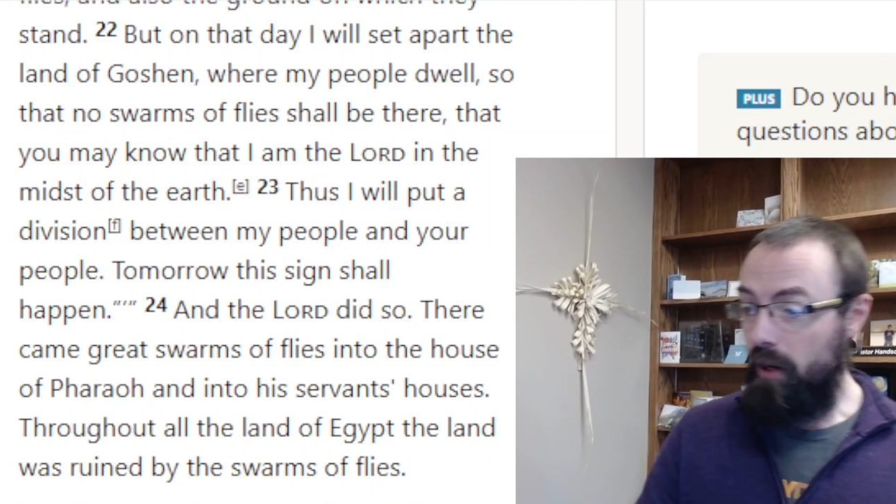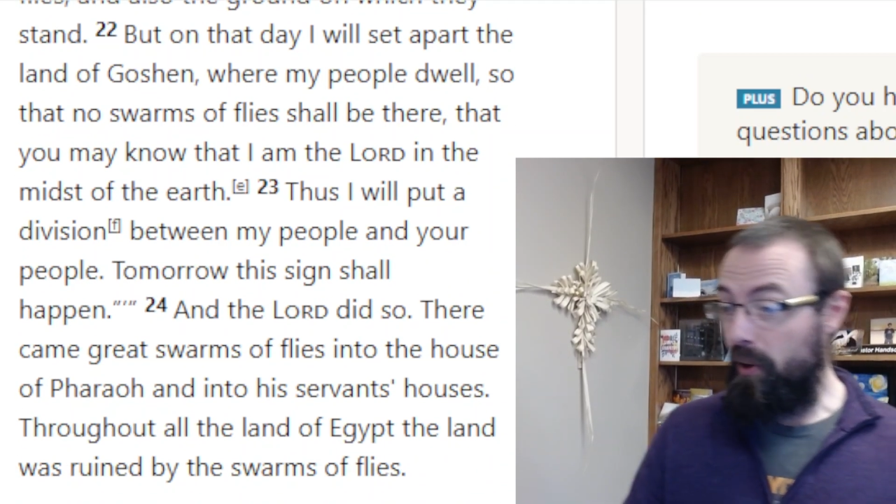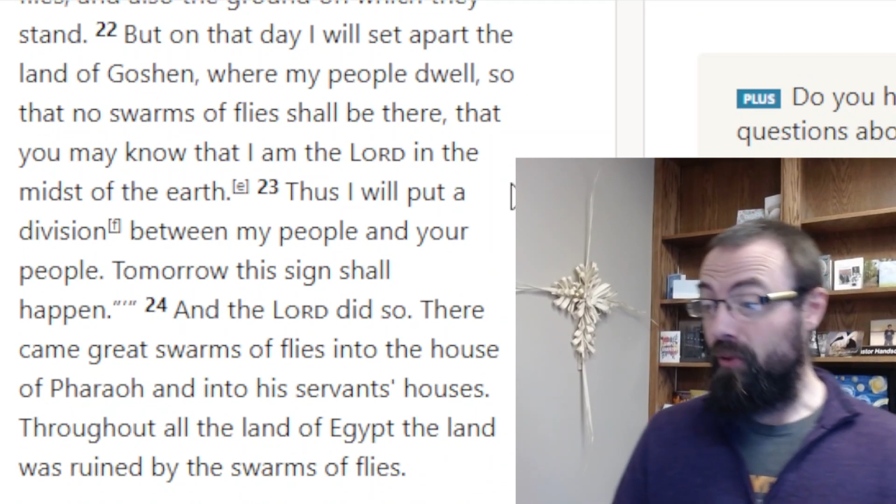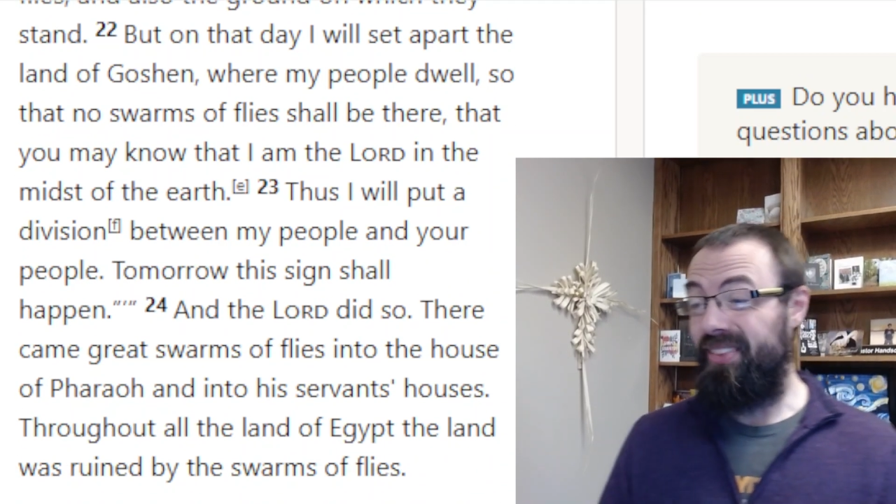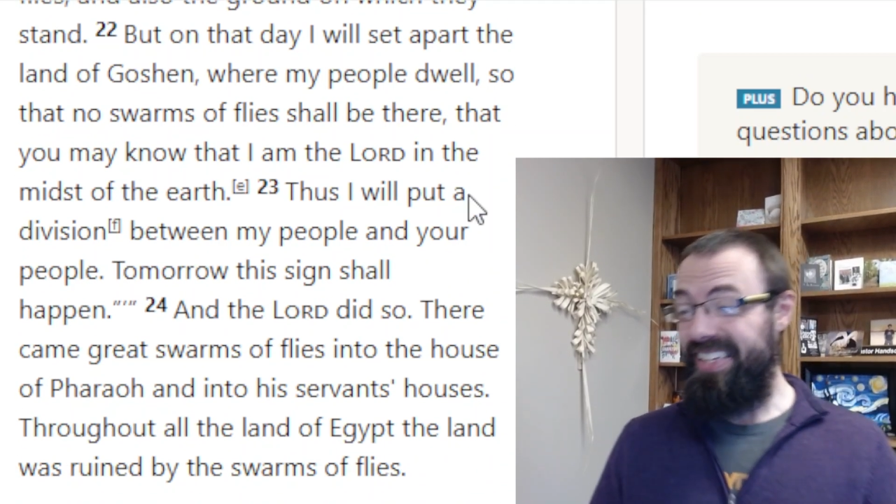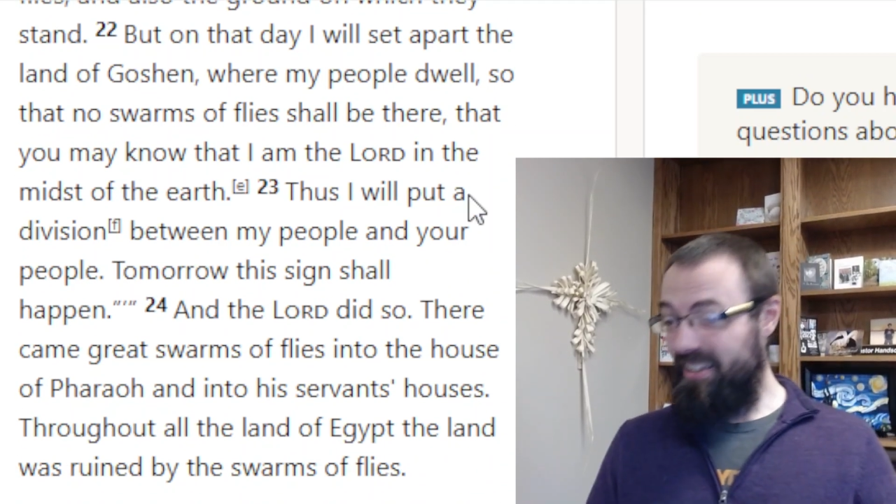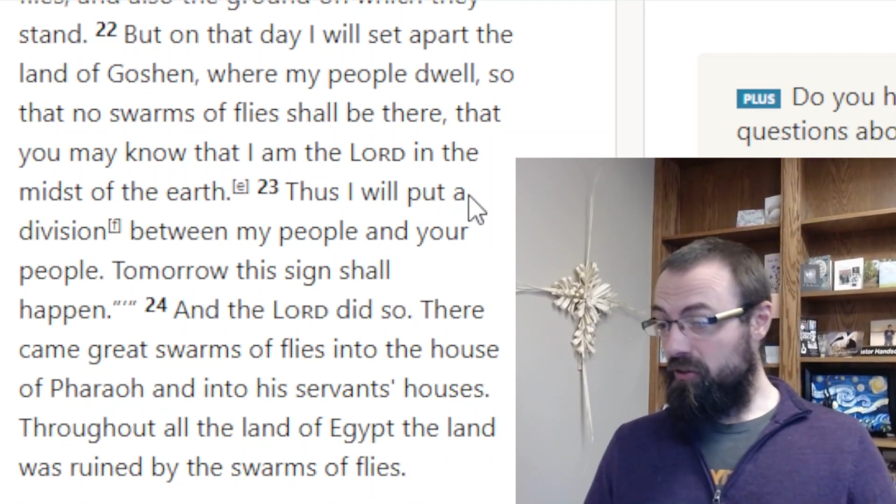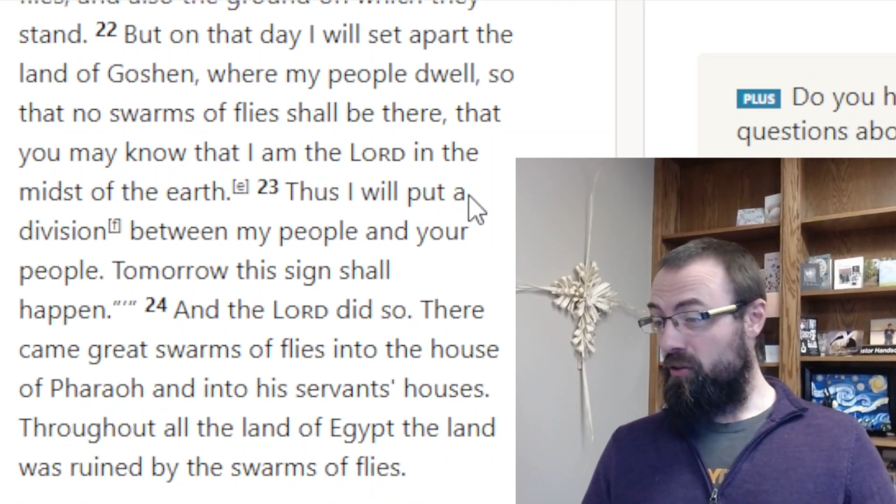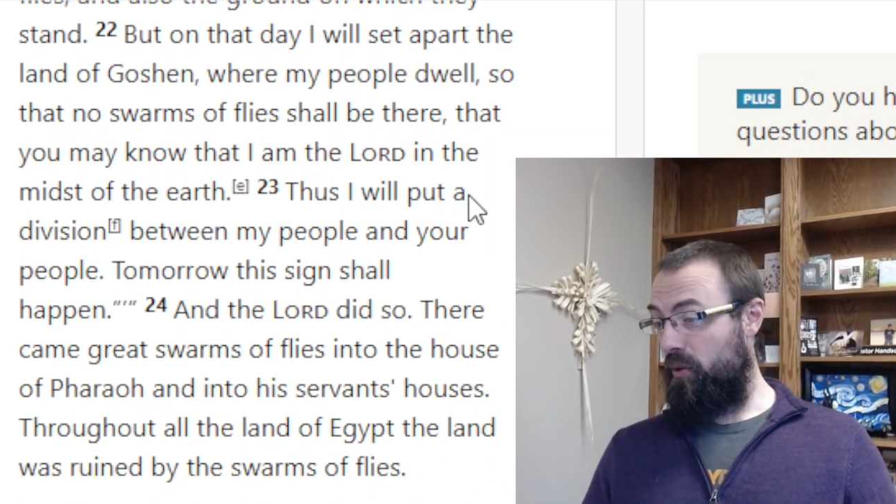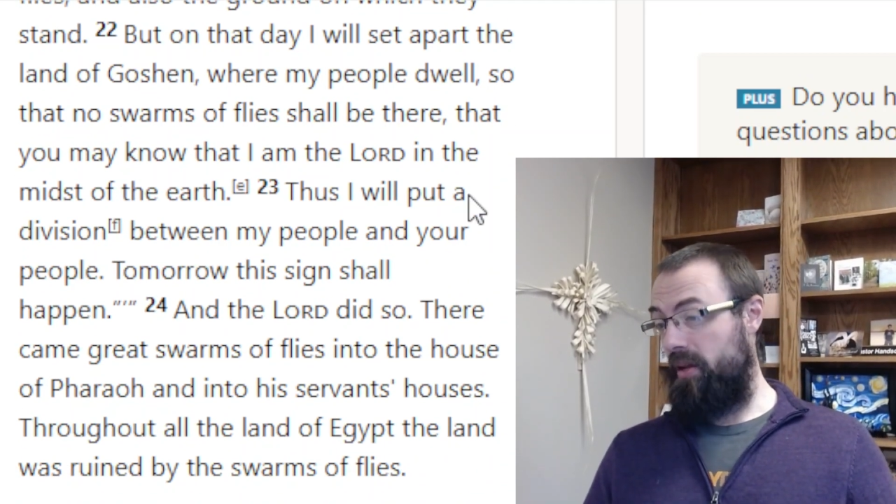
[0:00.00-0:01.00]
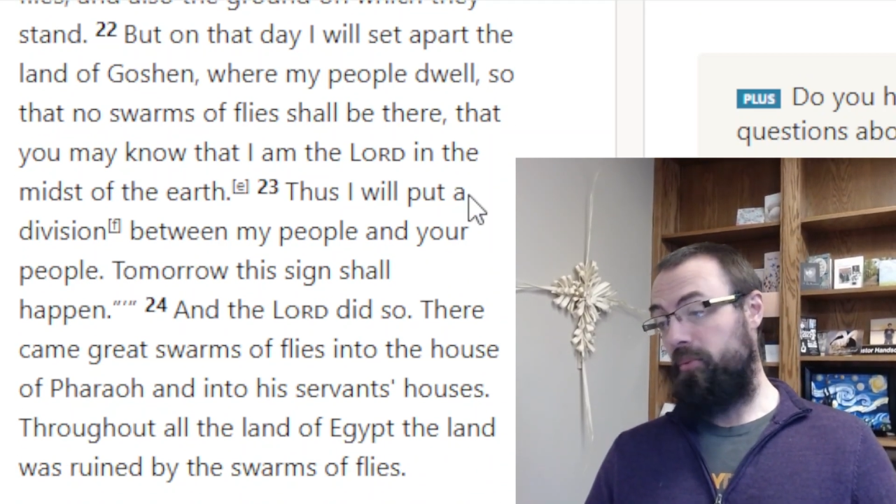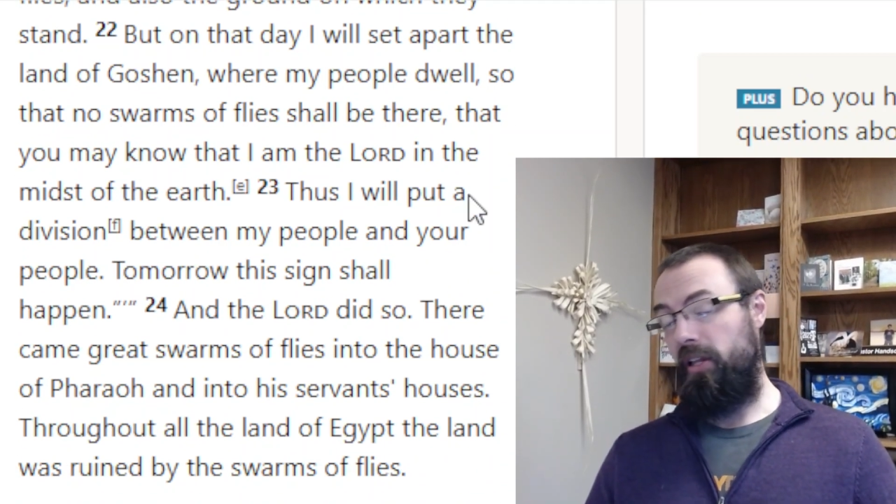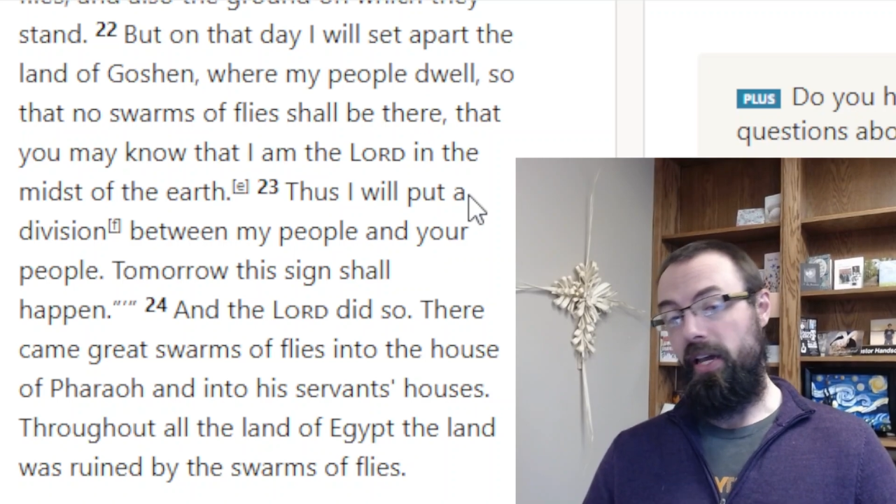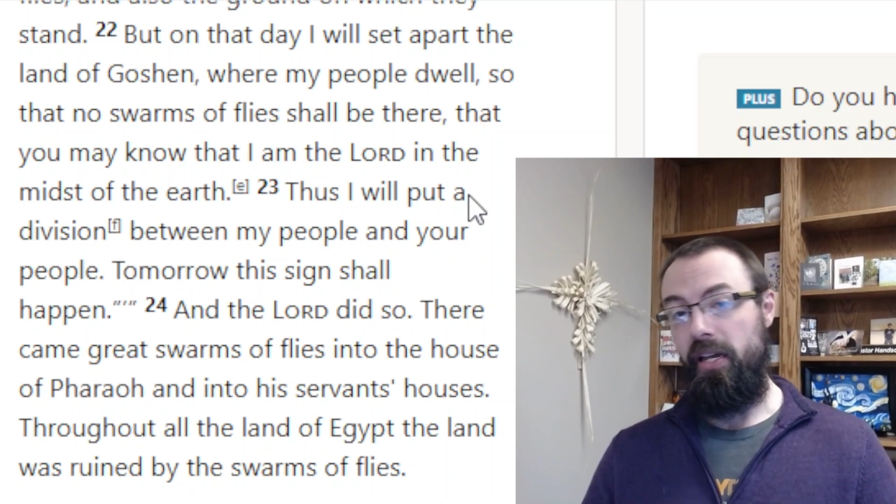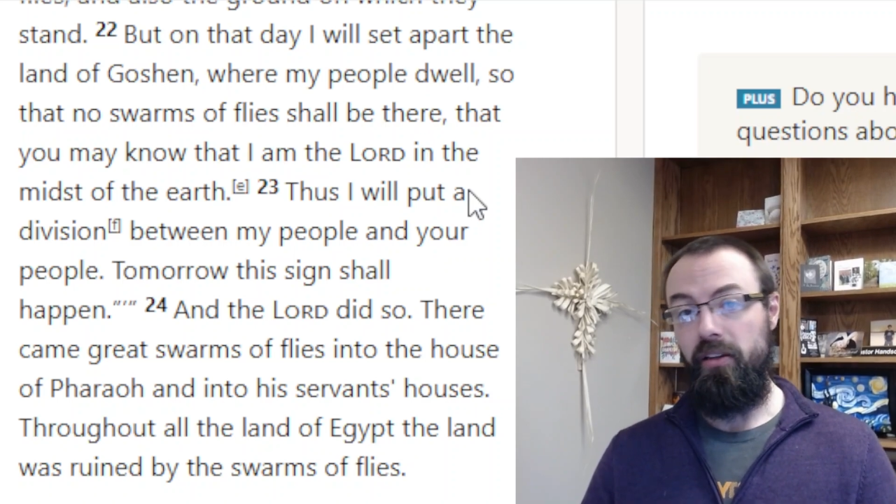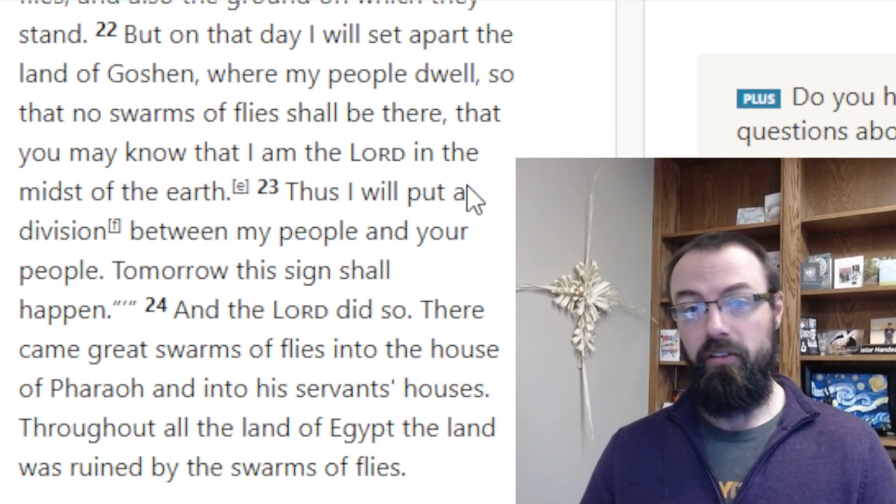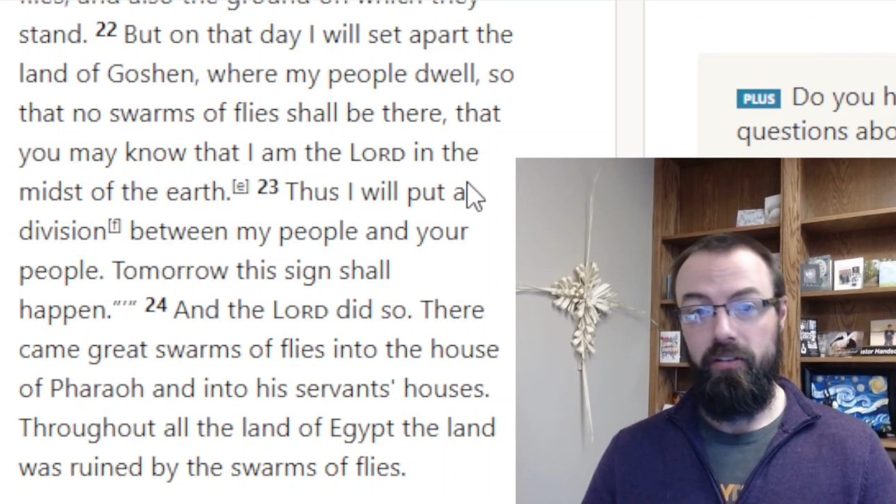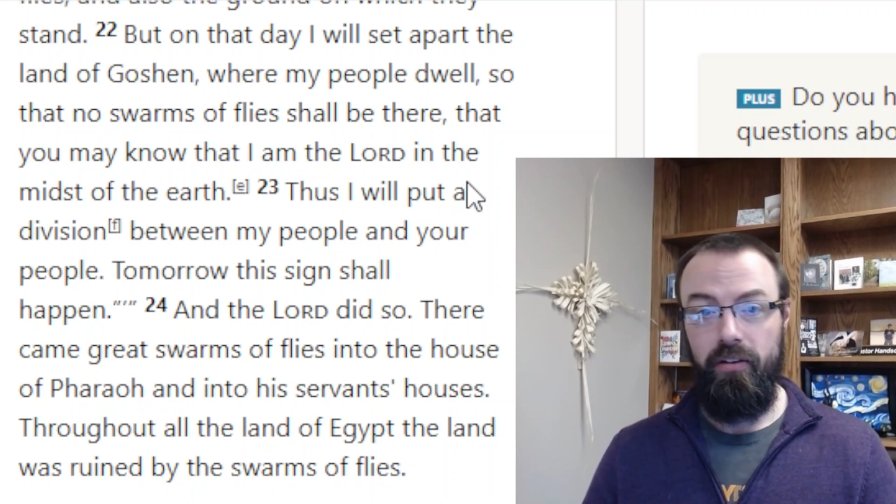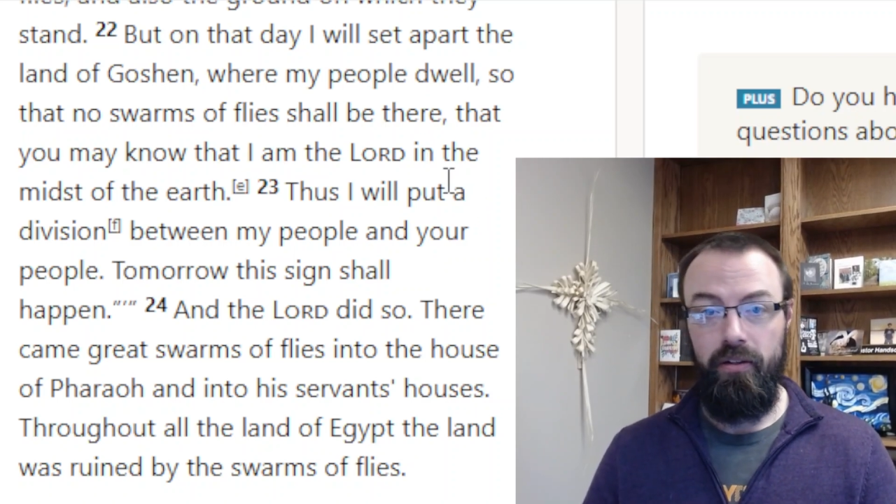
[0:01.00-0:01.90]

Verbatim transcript: about these three plagues